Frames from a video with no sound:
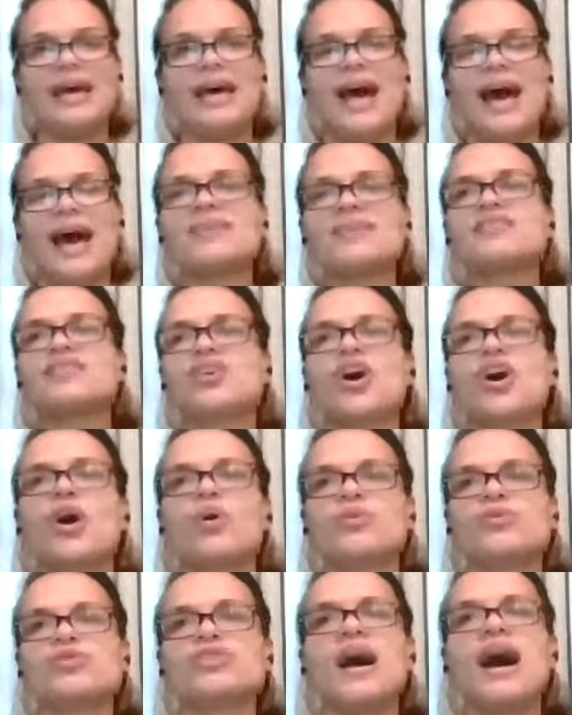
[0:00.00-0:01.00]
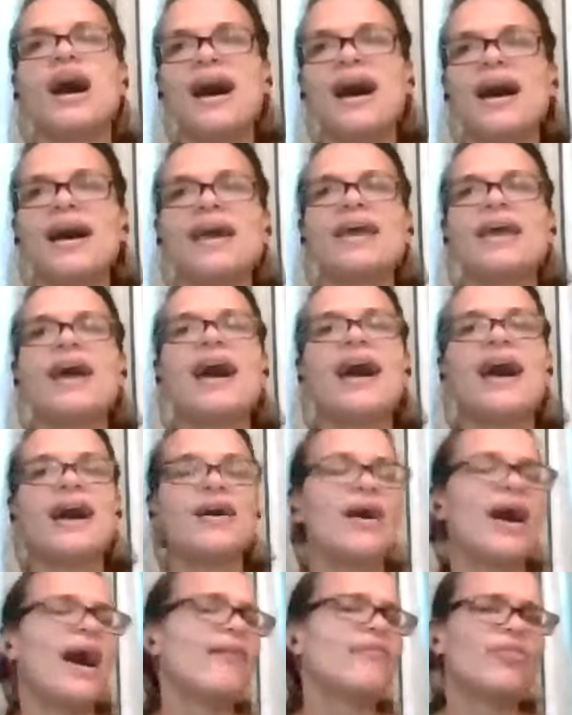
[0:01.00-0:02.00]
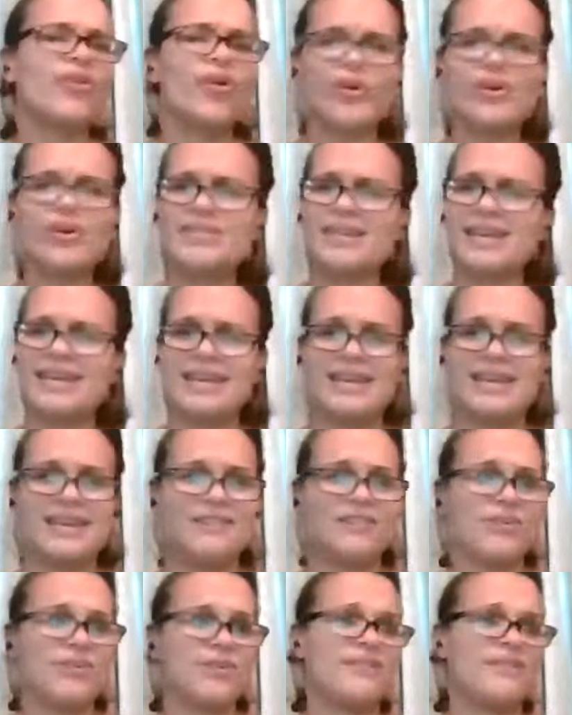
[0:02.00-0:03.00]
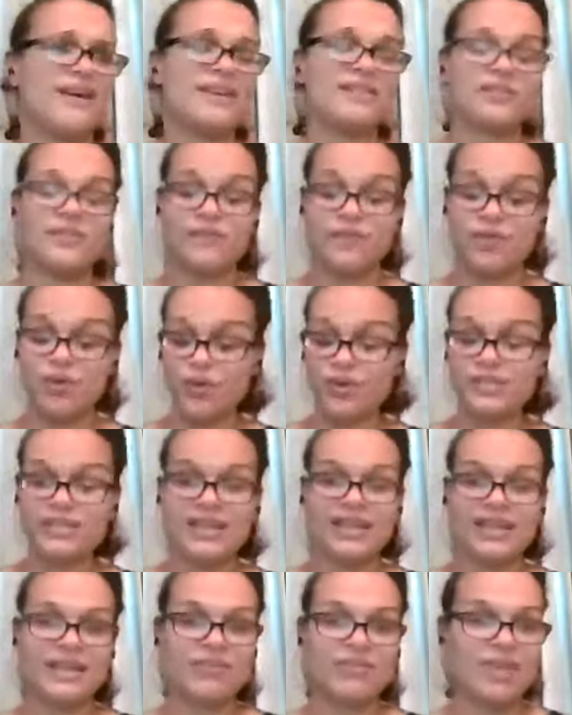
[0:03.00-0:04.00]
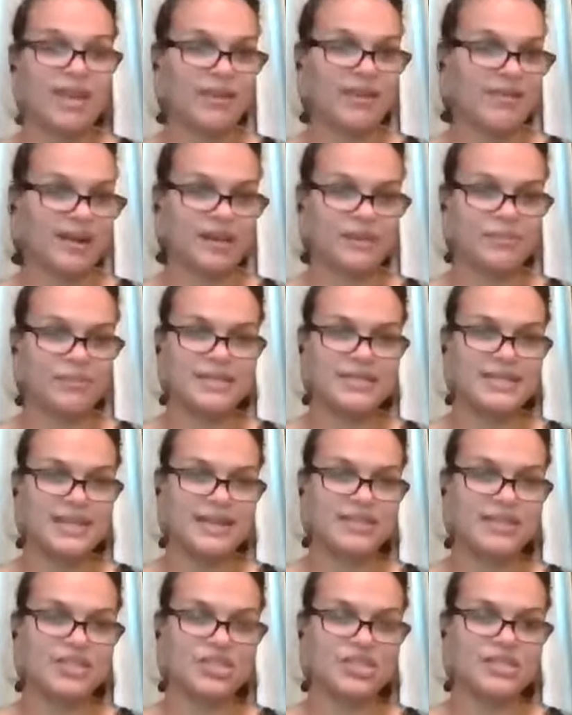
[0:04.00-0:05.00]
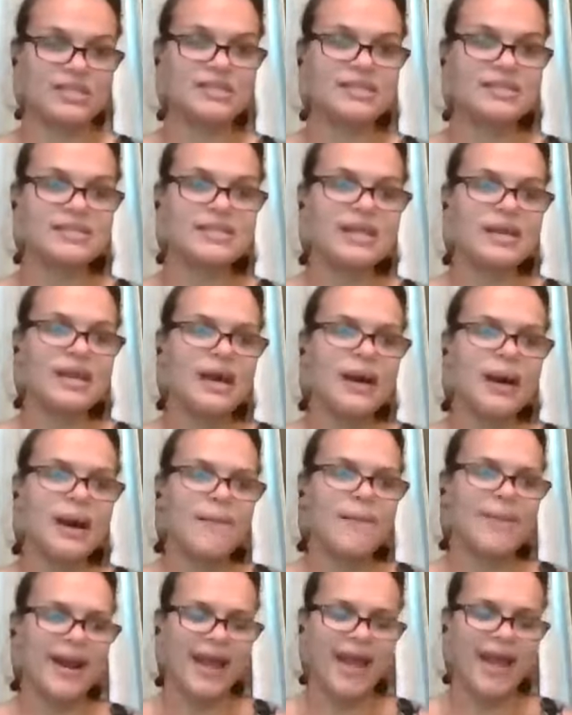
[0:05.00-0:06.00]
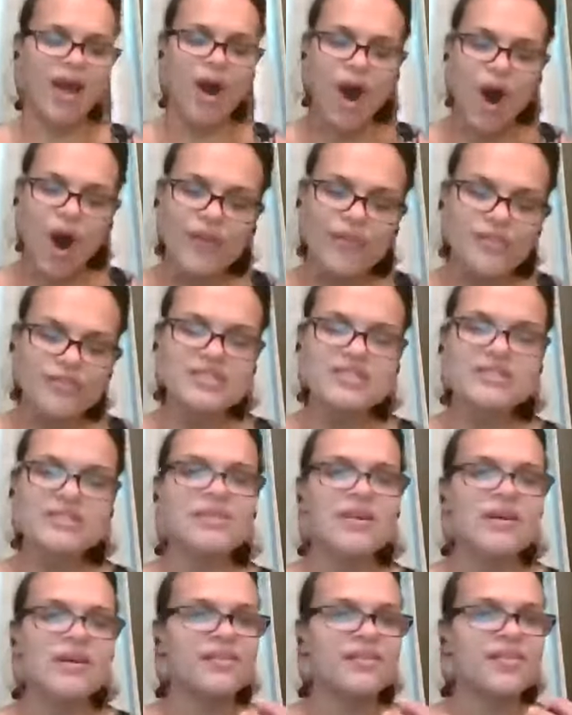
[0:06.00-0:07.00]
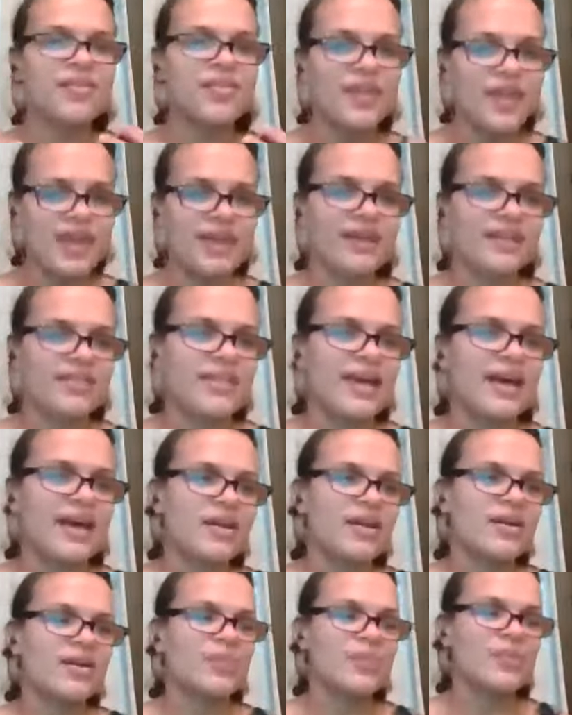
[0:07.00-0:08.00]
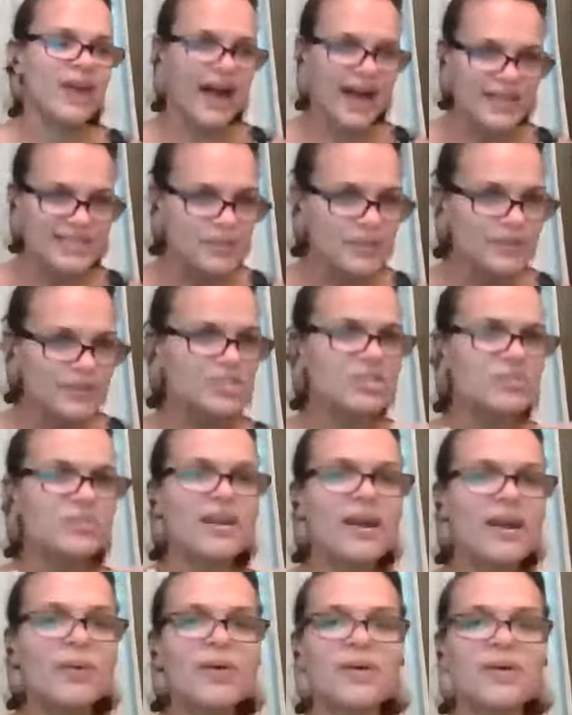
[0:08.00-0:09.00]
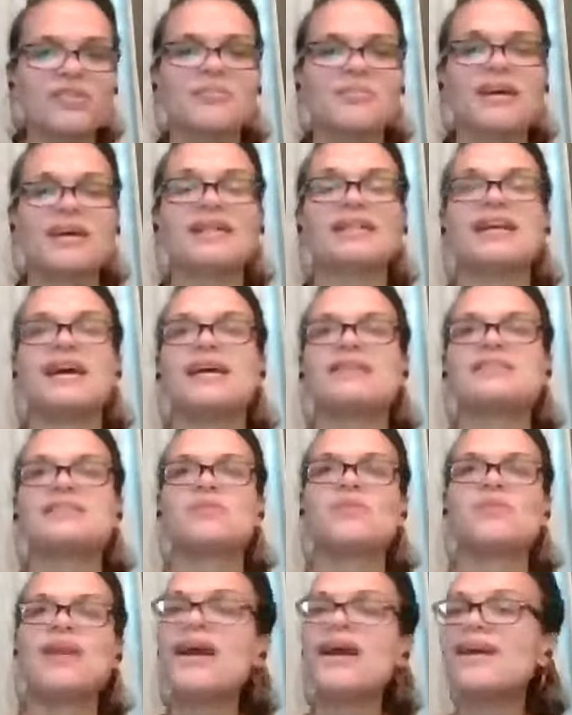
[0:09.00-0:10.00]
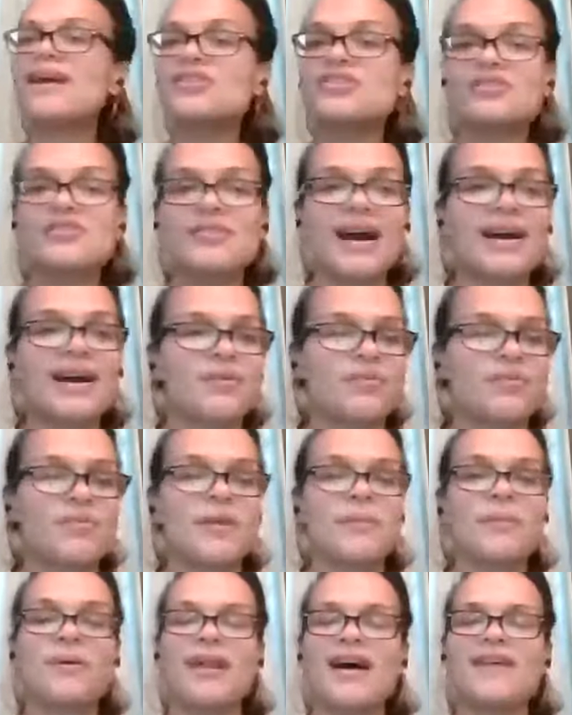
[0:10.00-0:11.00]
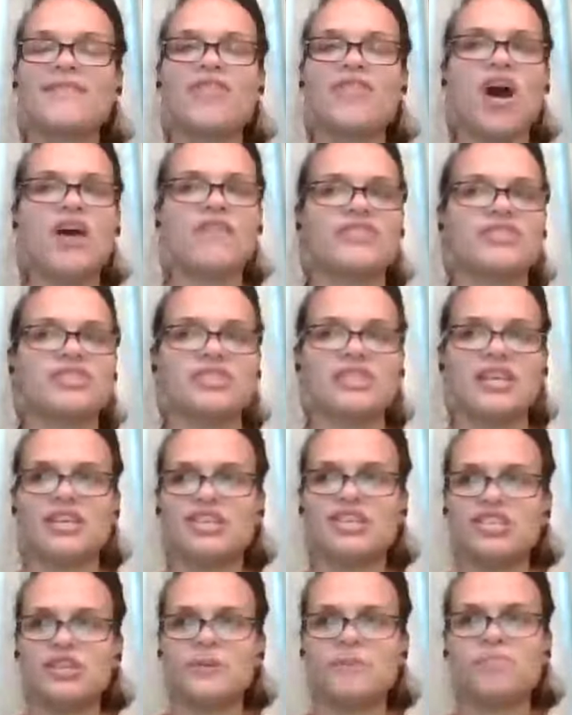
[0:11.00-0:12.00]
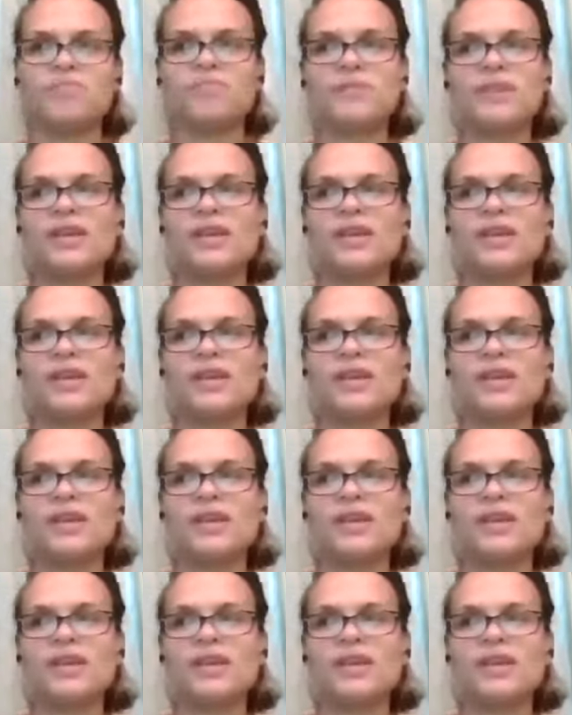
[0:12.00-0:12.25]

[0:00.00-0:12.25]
As a coach, I of course I can give you advice, of course I can make recommendations, but I often think that when I especially when I work with my clients and when I interact with people and have conversation,